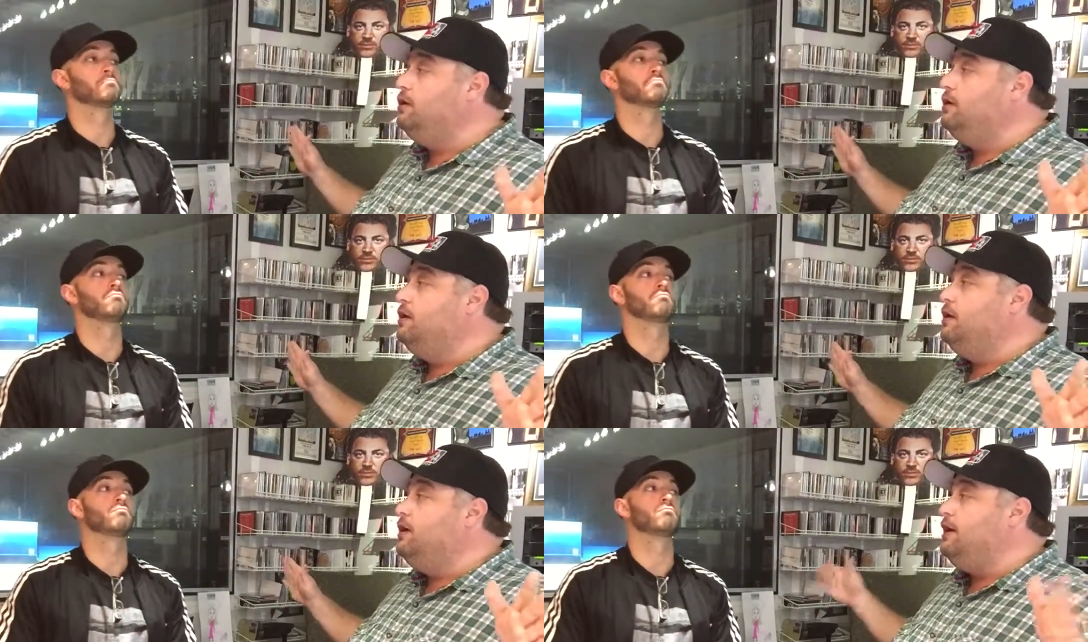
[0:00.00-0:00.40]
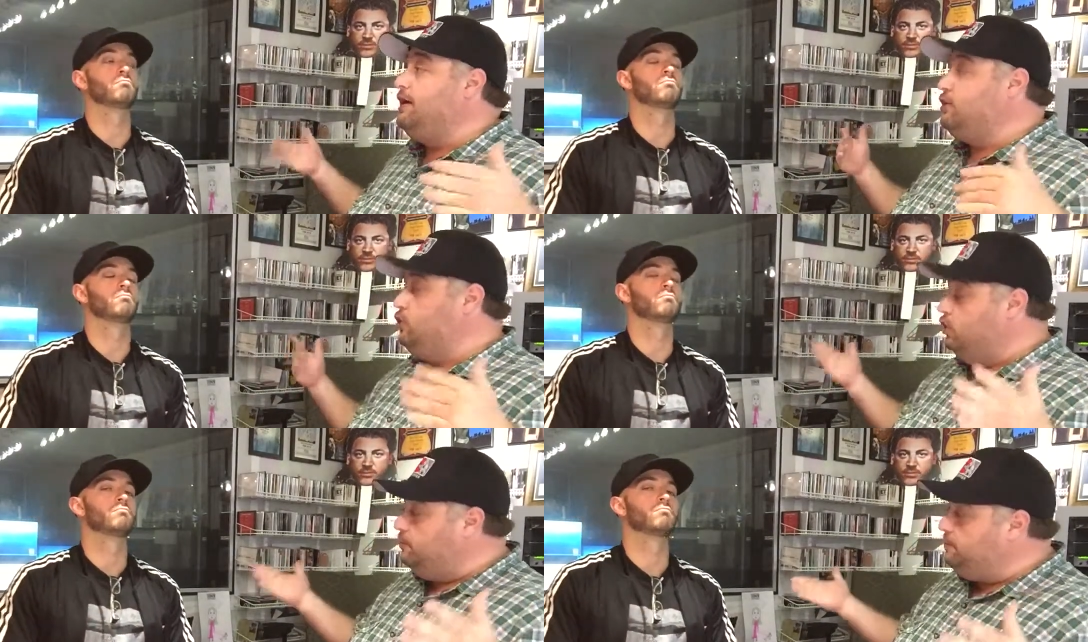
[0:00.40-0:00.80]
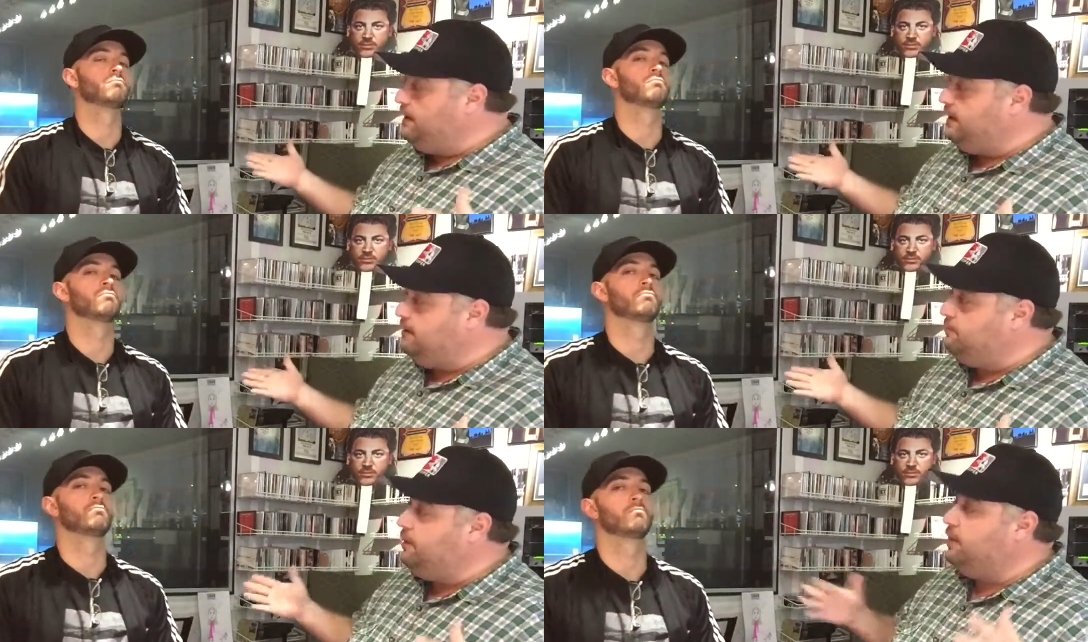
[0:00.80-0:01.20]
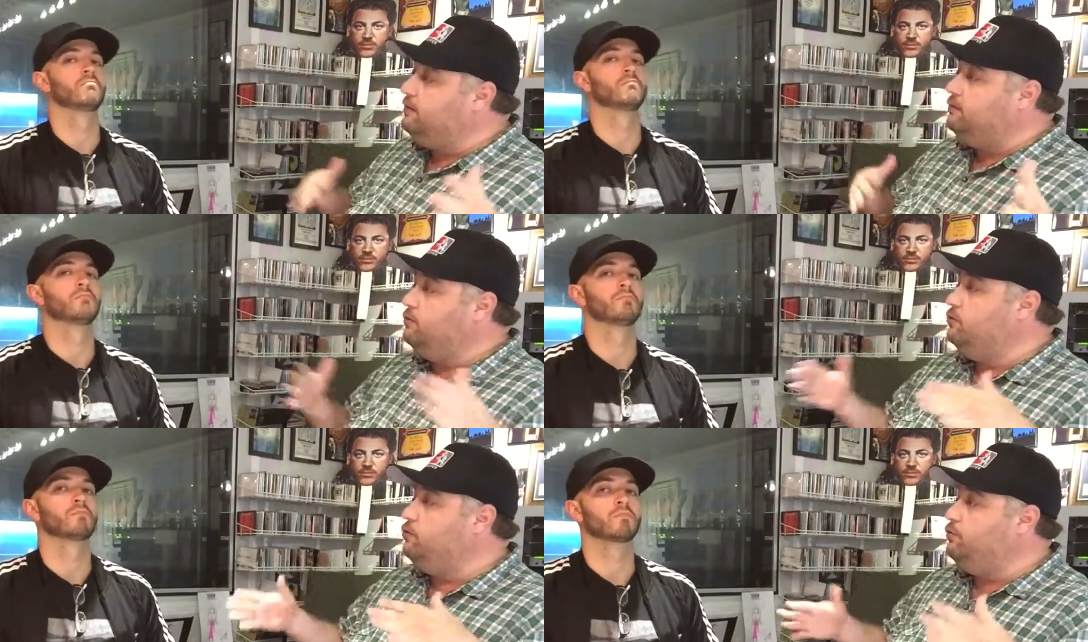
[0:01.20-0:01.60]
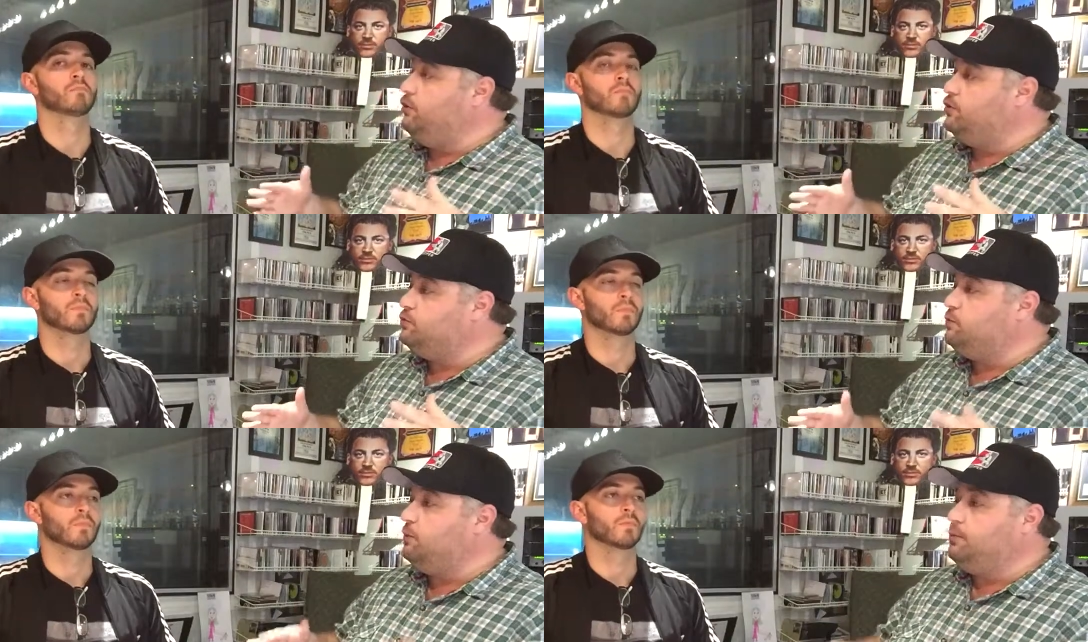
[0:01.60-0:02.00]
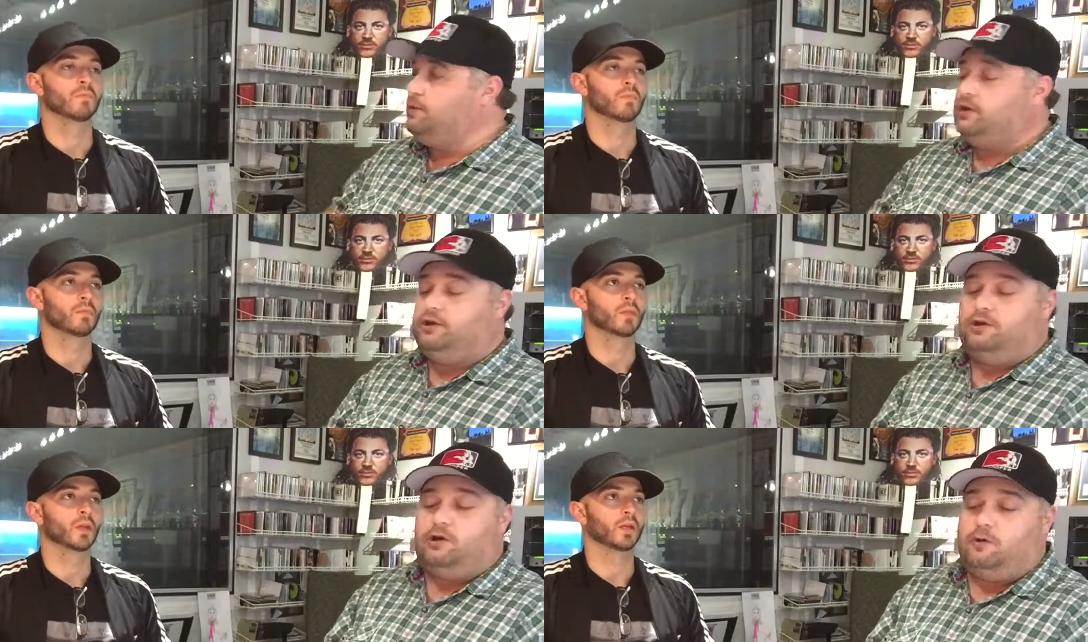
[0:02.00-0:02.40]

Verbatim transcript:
Speaker 1: Mm. It could be, but who knows where we're going to